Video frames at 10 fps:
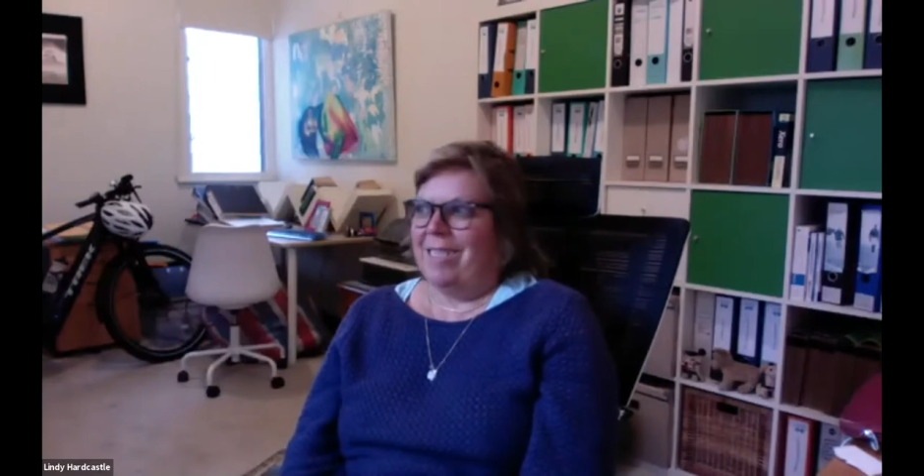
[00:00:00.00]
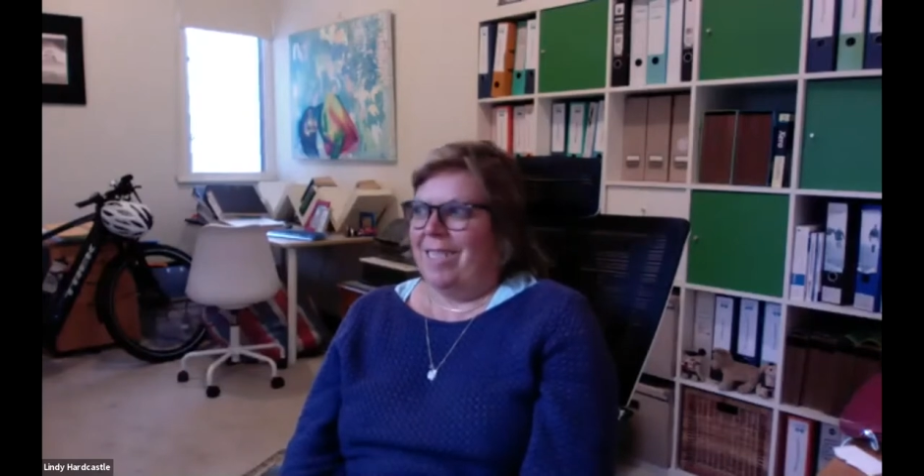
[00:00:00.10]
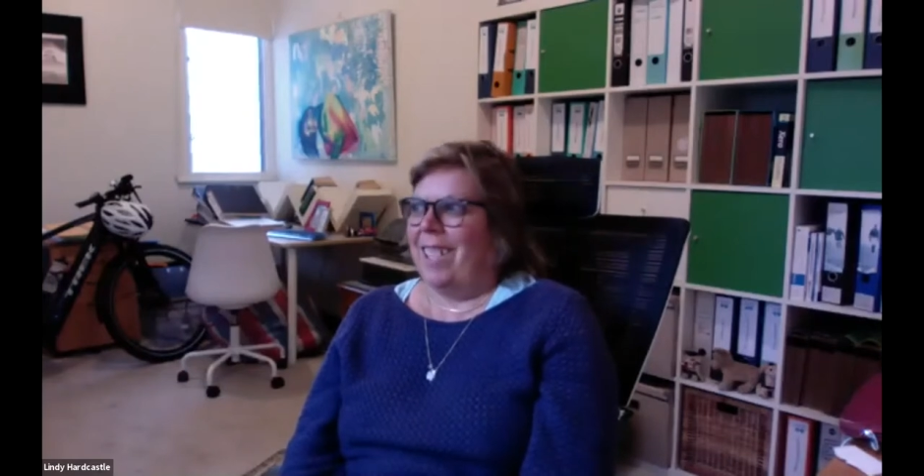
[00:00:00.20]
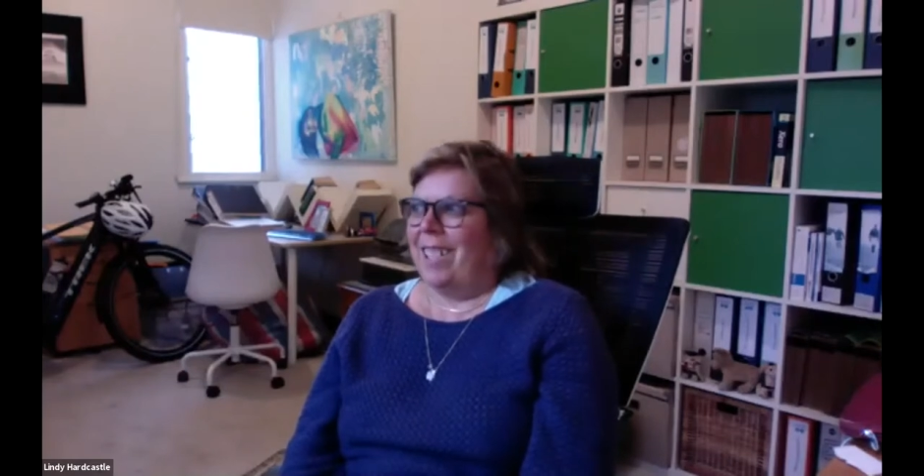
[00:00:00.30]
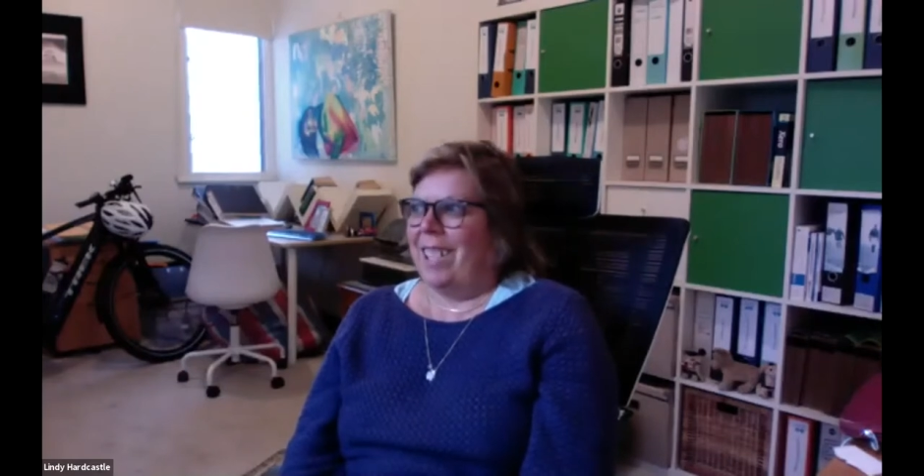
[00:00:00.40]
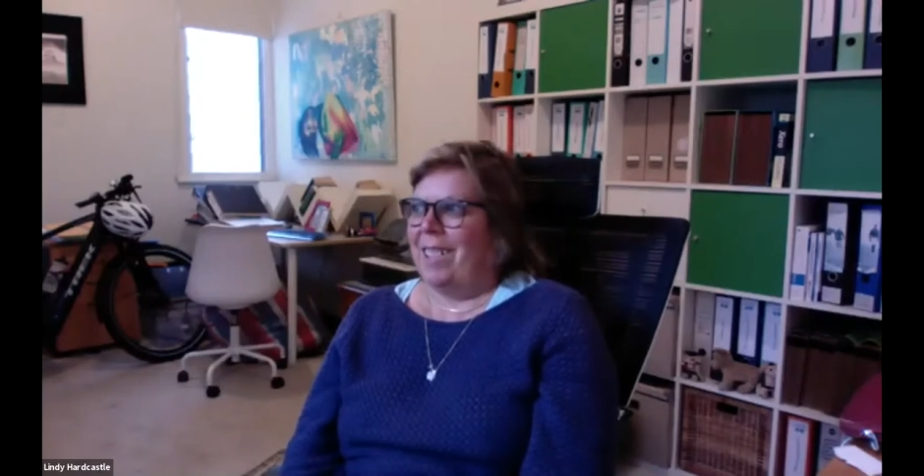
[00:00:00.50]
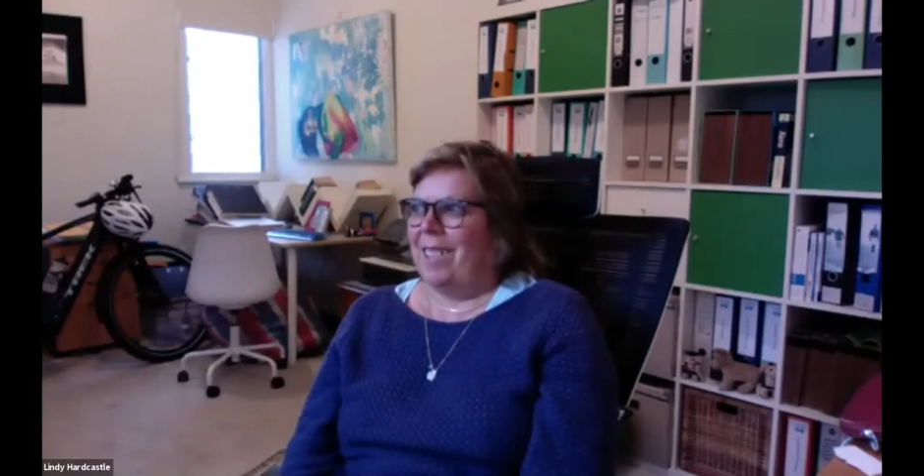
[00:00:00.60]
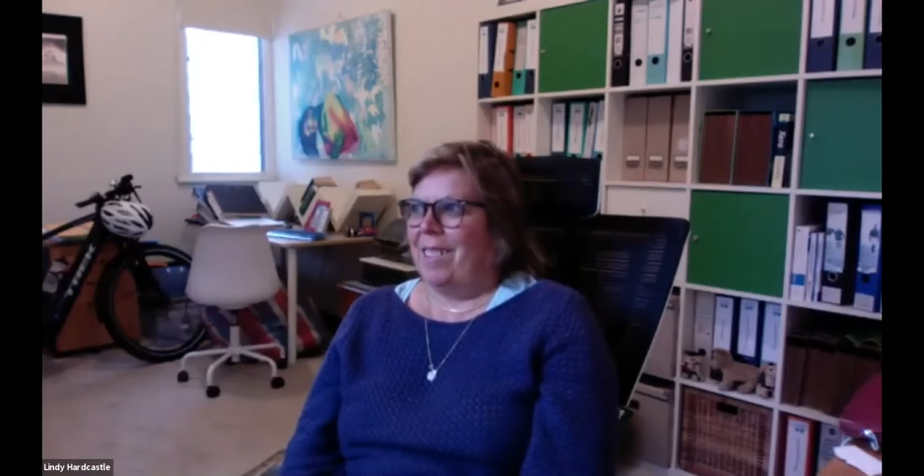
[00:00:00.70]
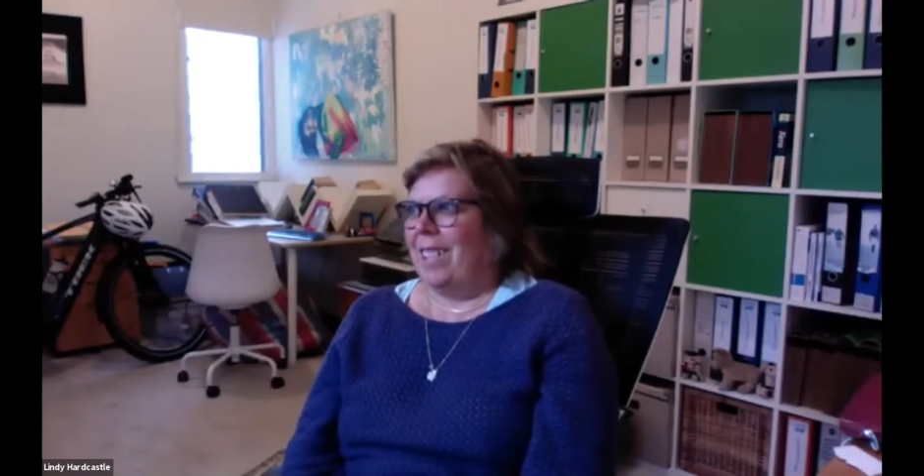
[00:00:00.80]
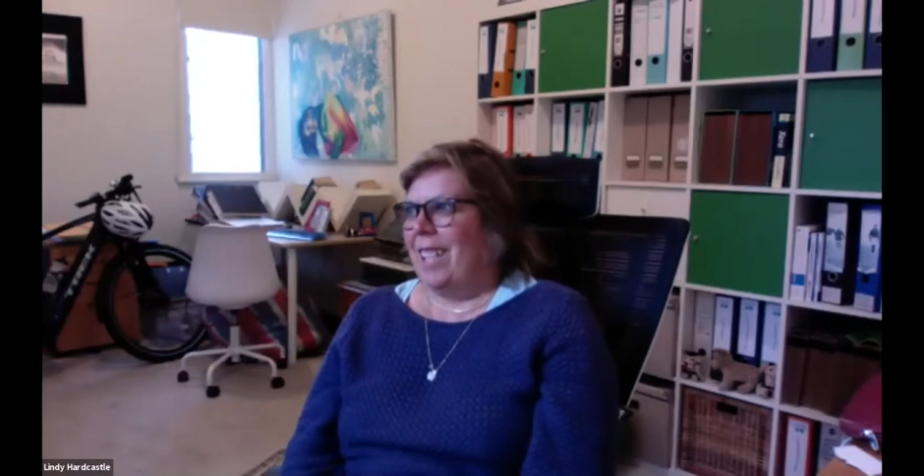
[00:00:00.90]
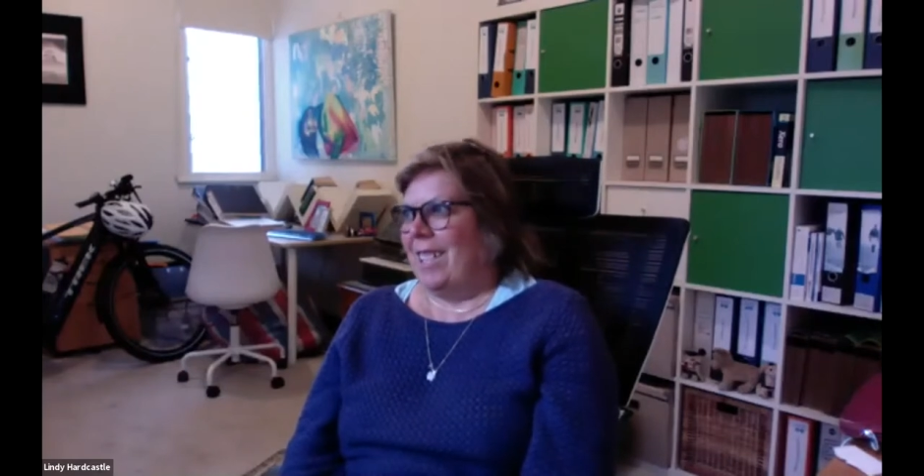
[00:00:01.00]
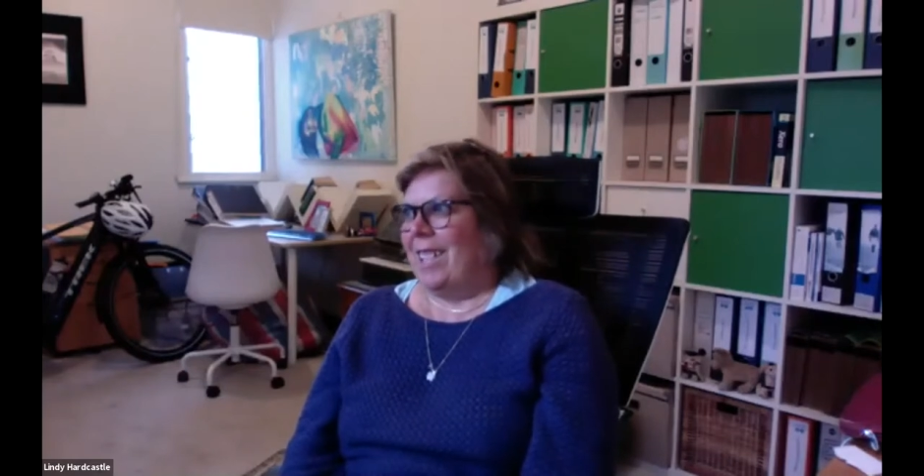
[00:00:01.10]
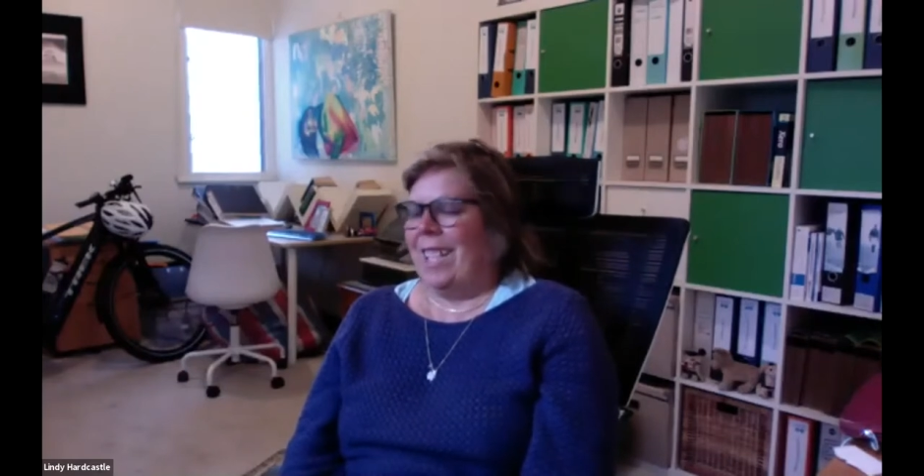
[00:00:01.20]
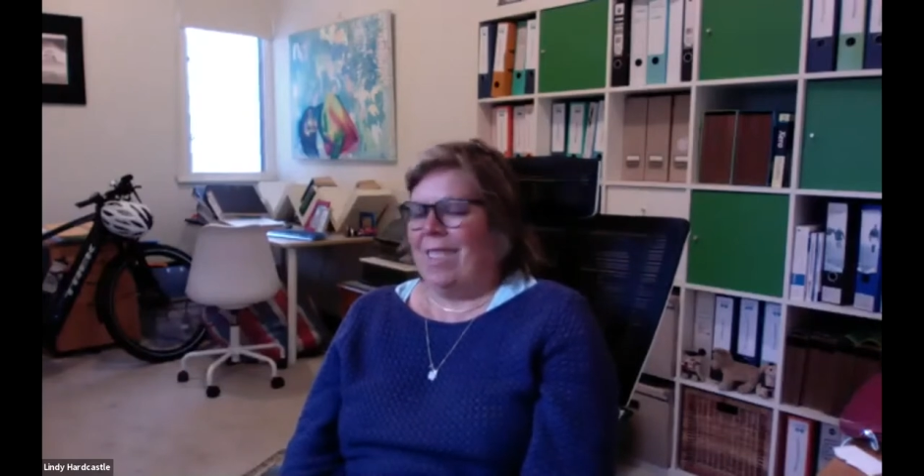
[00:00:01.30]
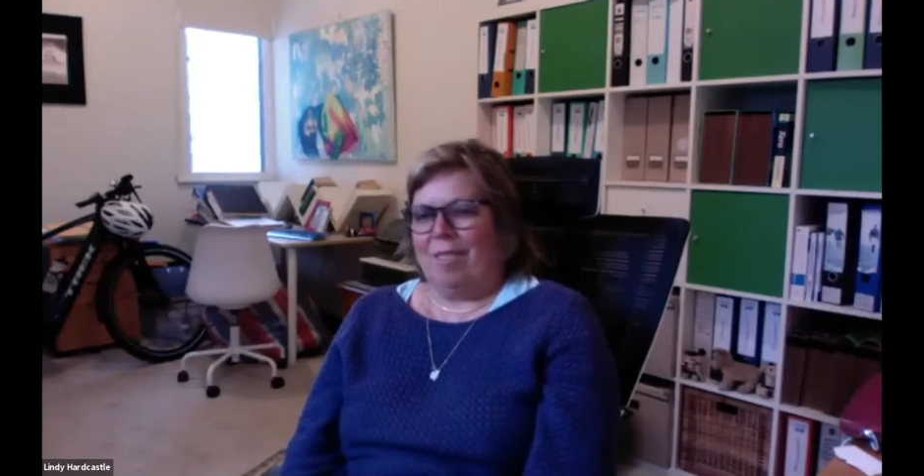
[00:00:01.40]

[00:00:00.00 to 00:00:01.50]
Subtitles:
yeah, getting down